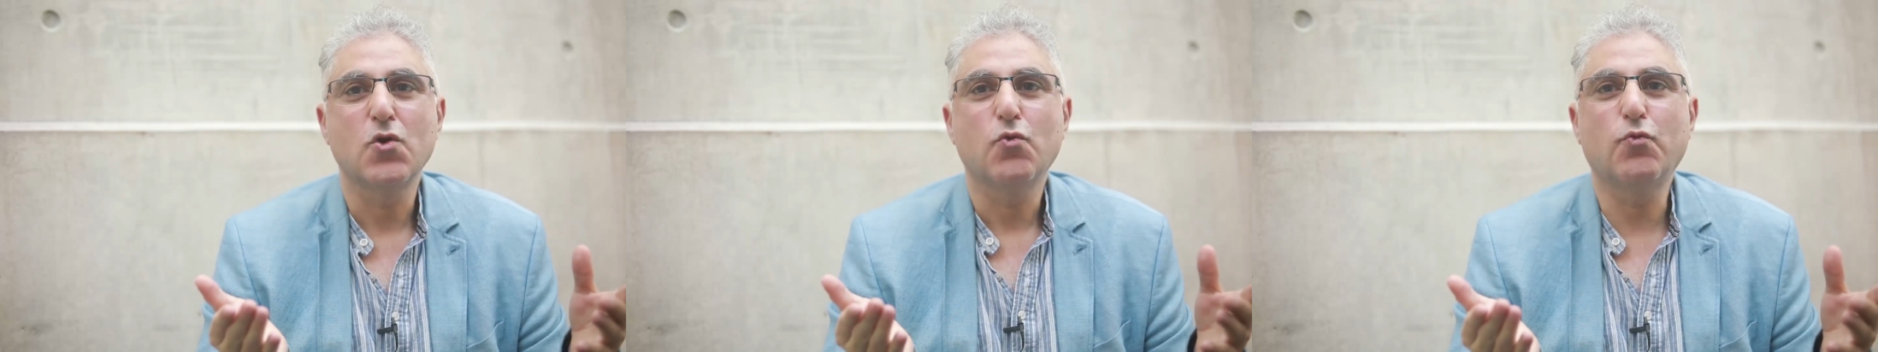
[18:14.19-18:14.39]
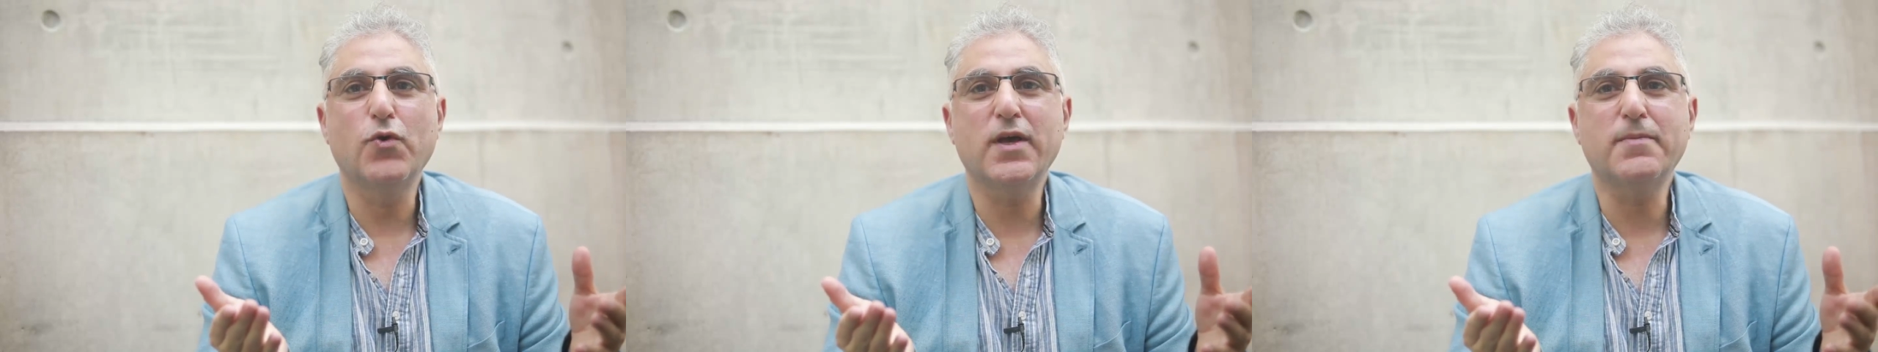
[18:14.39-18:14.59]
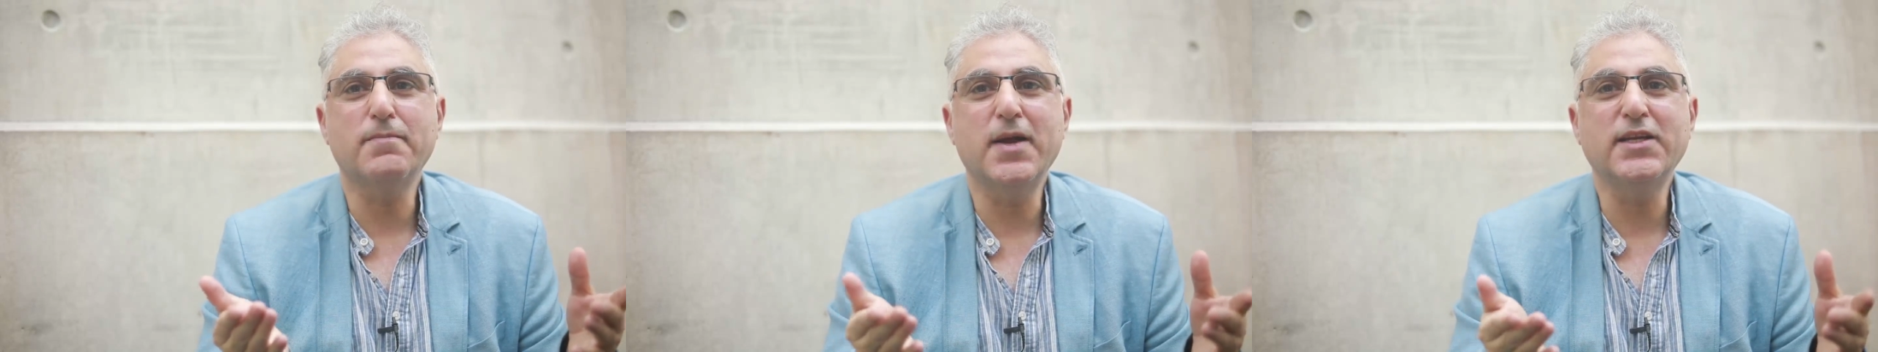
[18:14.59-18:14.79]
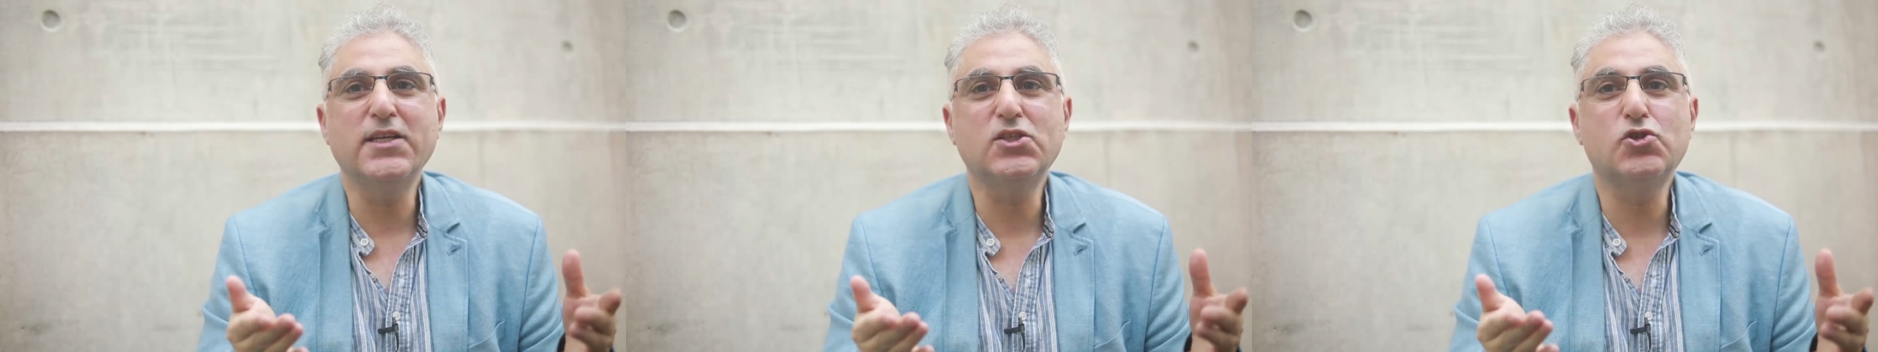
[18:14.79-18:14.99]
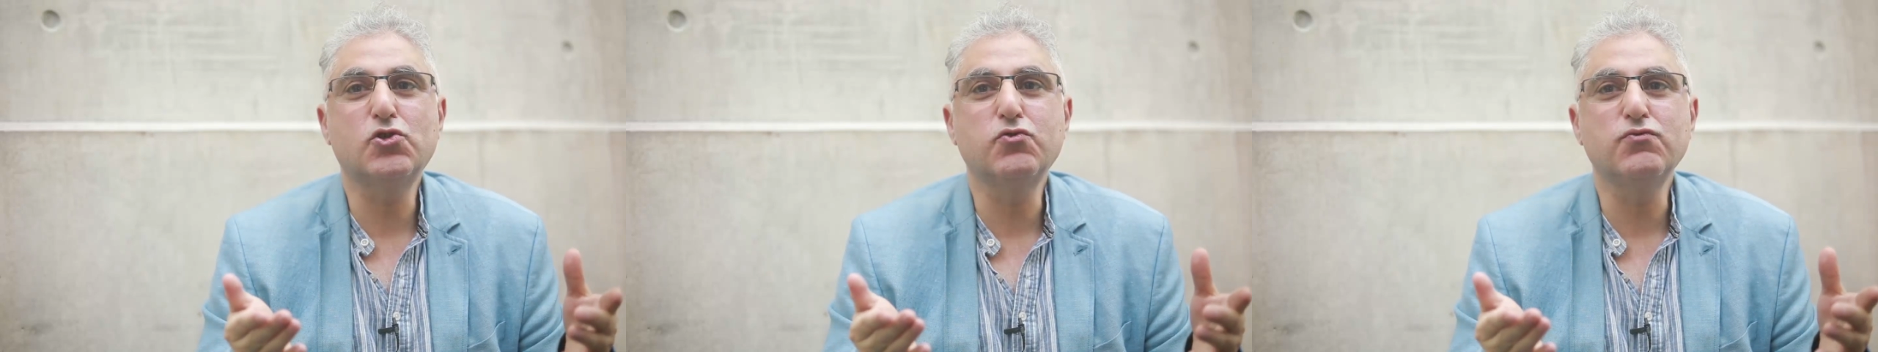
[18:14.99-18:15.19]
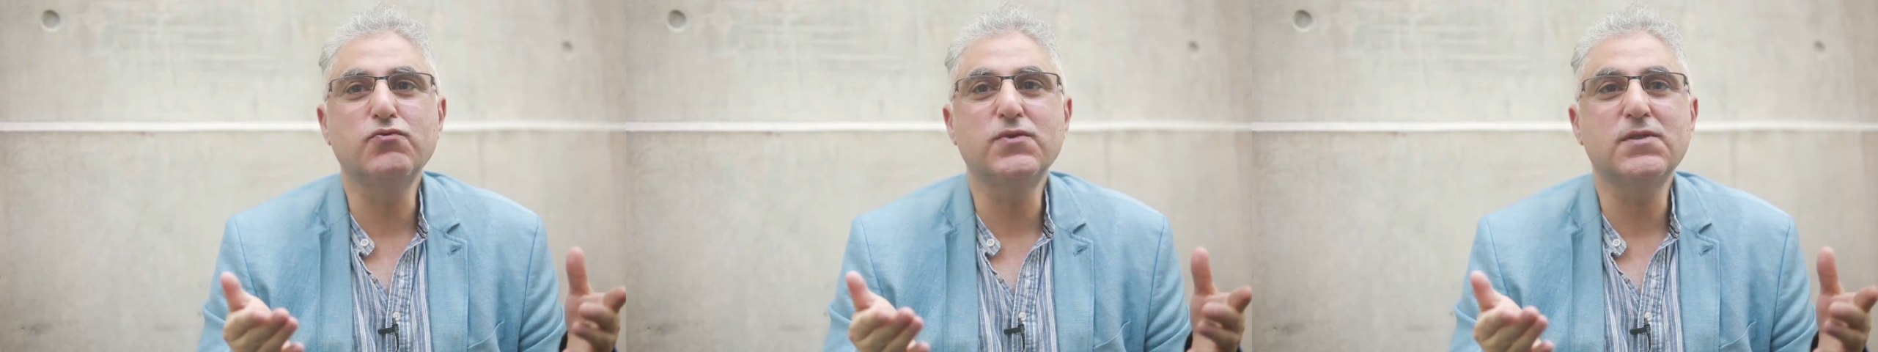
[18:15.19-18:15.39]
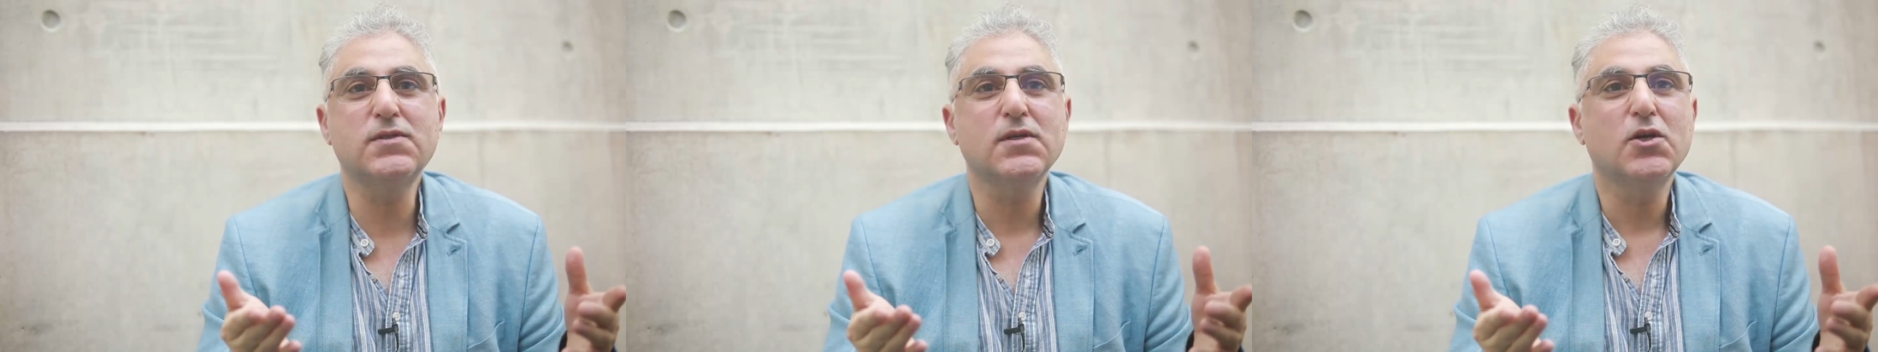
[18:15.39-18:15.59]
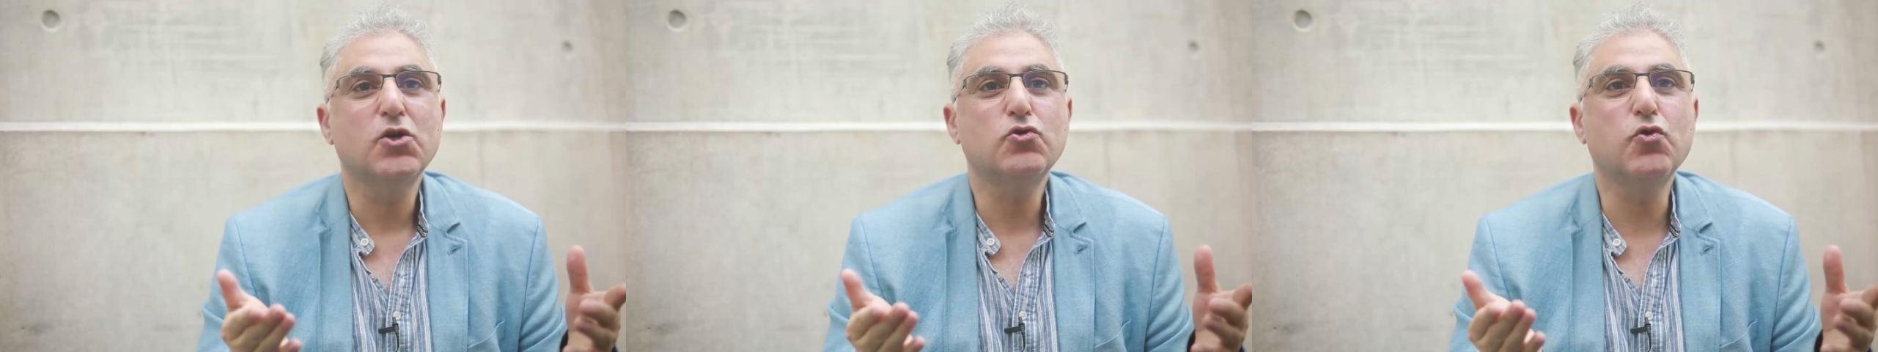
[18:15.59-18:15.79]
where many
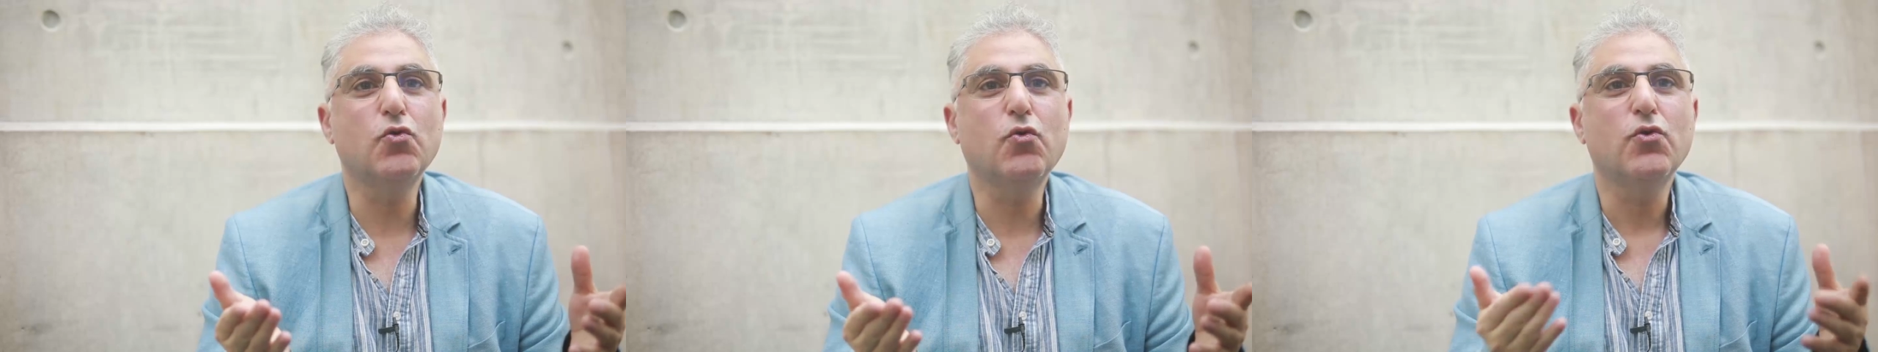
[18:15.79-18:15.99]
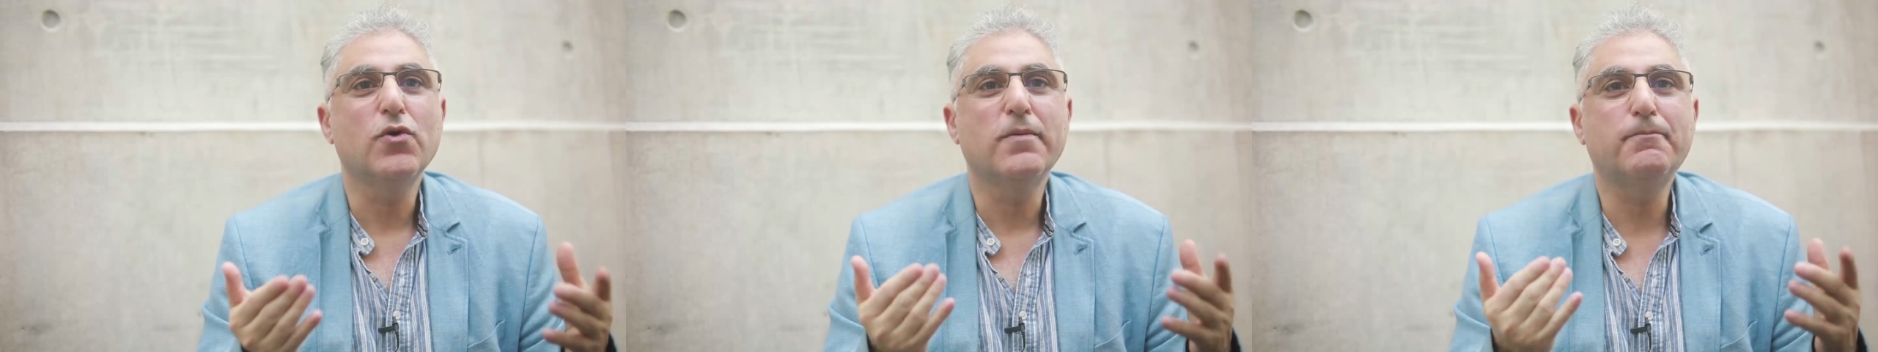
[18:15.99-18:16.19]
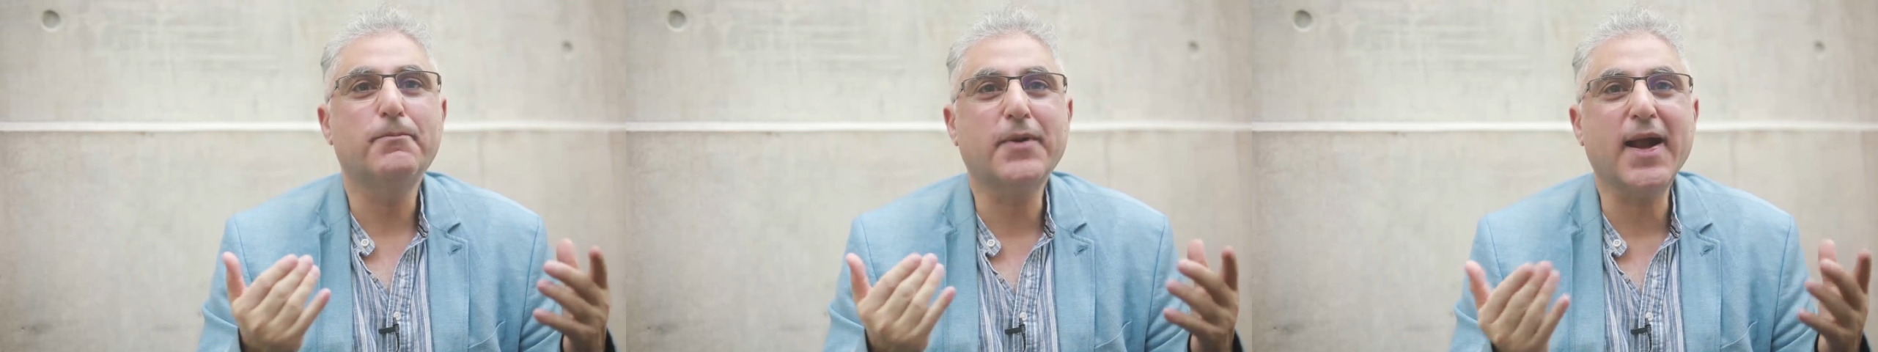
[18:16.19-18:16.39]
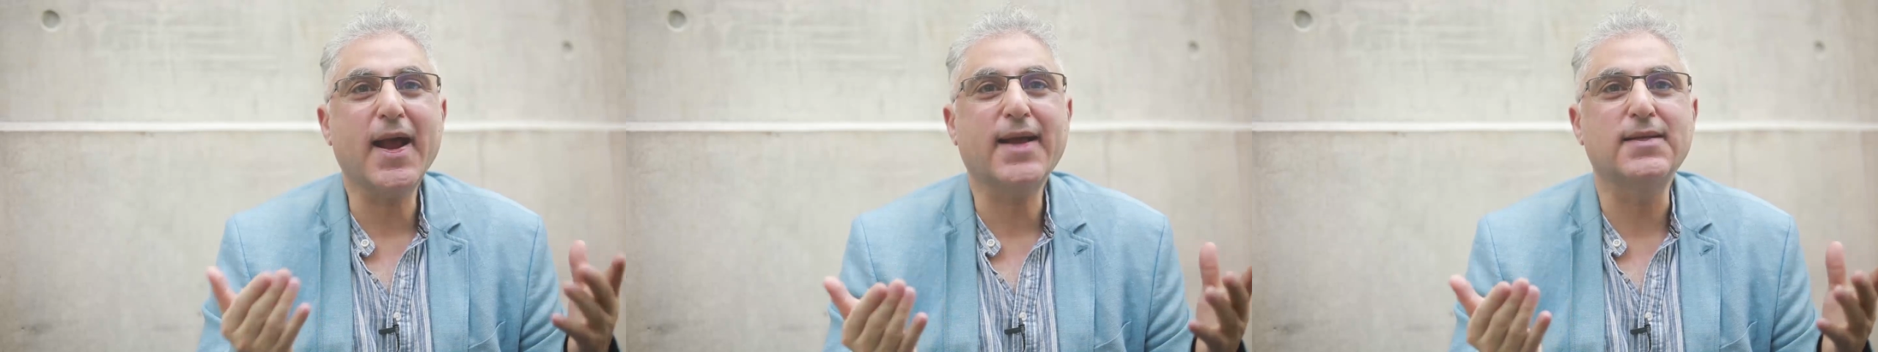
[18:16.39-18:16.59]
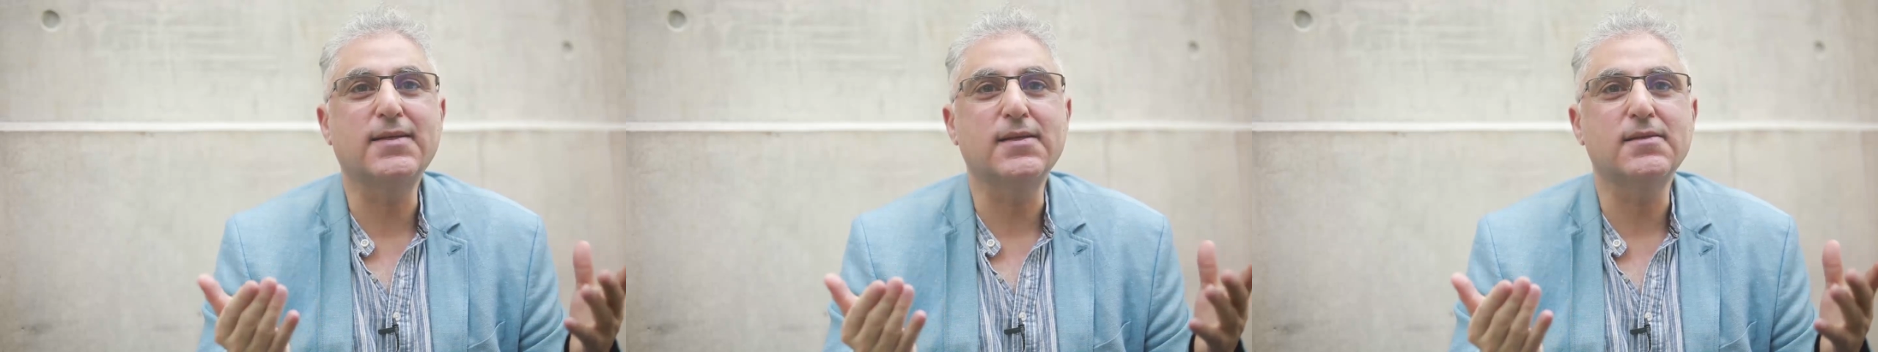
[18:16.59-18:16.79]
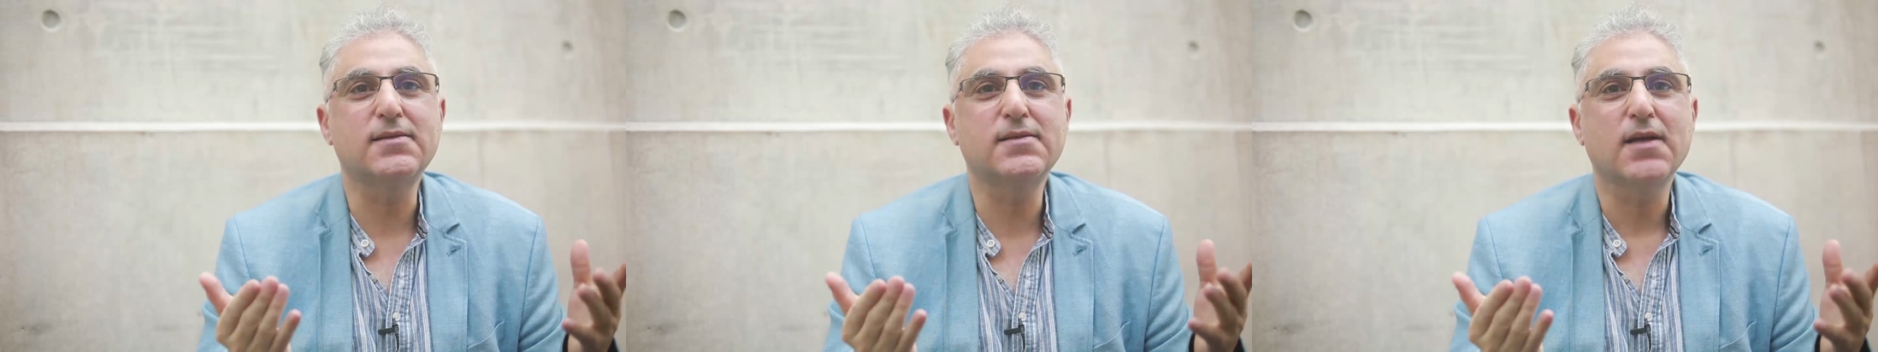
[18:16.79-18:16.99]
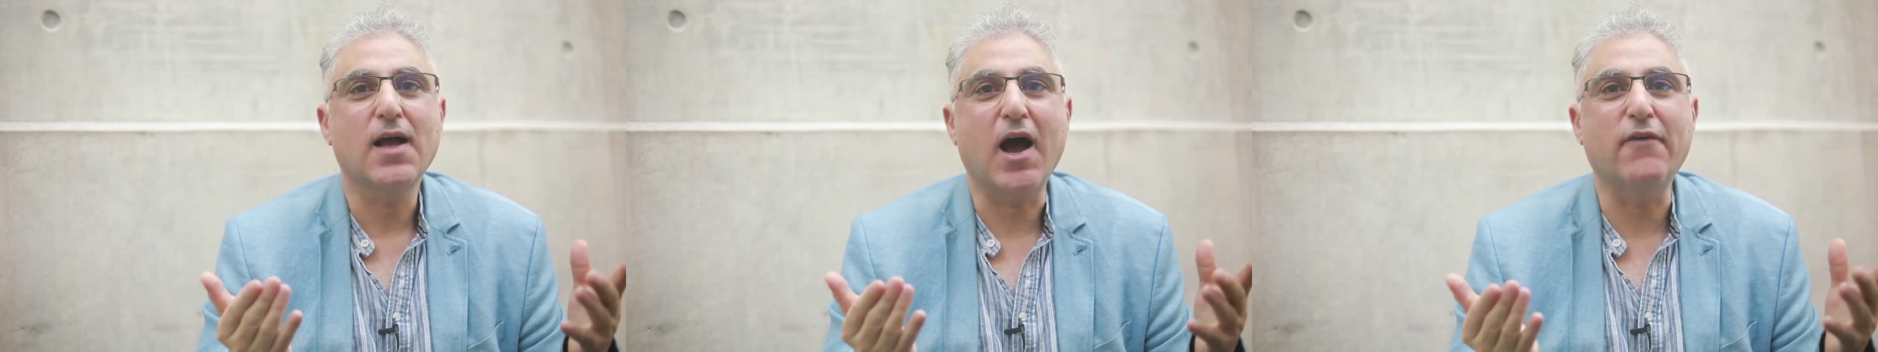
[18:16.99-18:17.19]
choose to practice